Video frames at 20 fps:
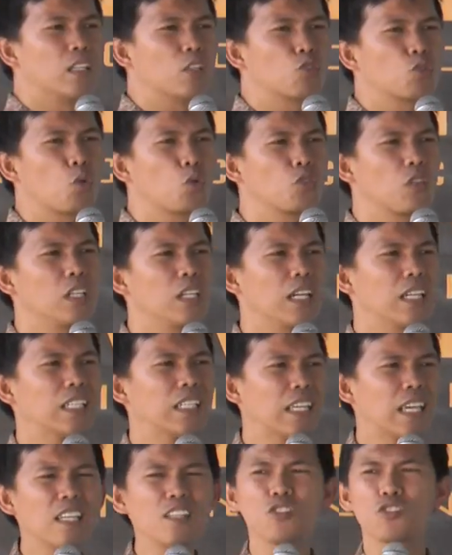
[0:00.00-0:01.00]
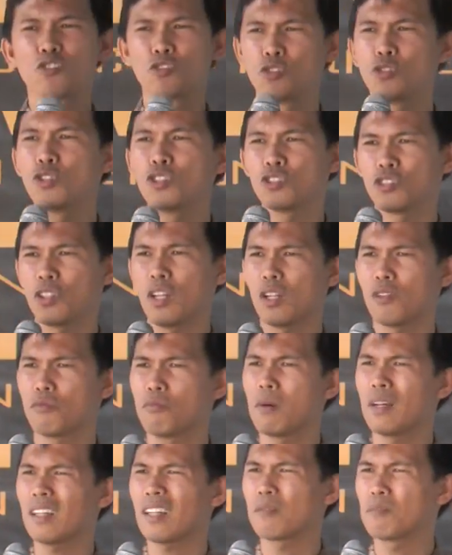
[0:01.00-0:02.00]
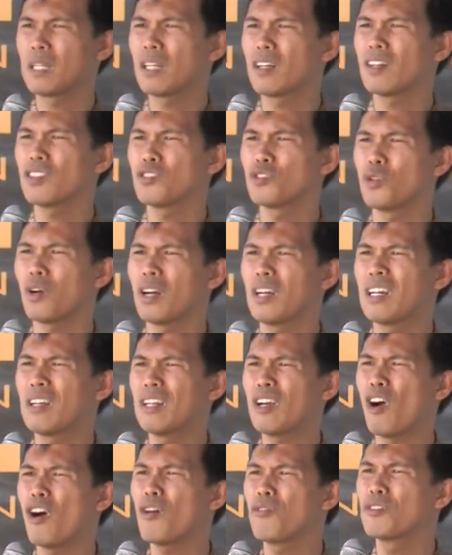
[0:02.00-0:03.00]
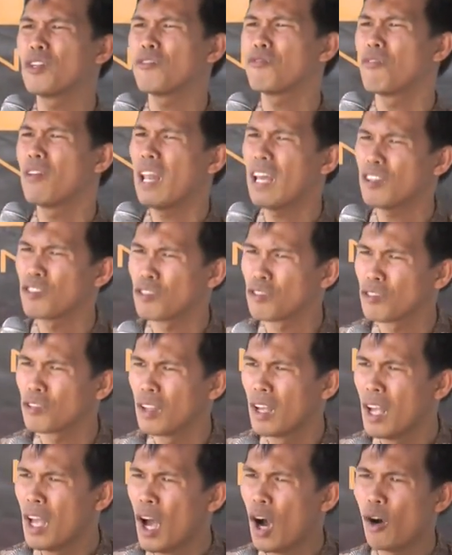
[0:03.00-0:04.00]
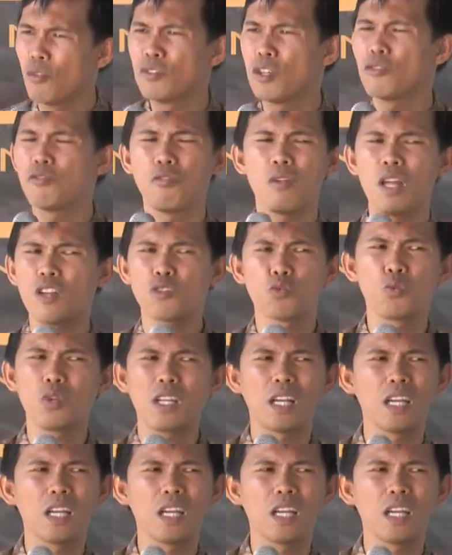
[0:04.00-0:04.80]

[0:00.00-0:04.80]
na totally against yourself. But because you are of the flesh, of the flesh you